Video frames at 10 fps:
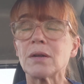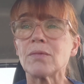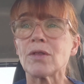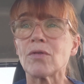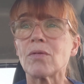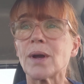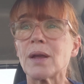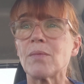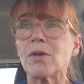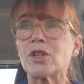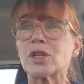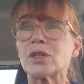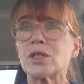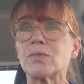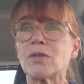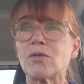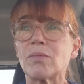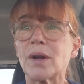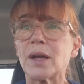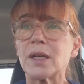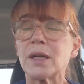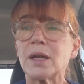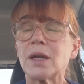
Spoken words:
with all my emotions, with all my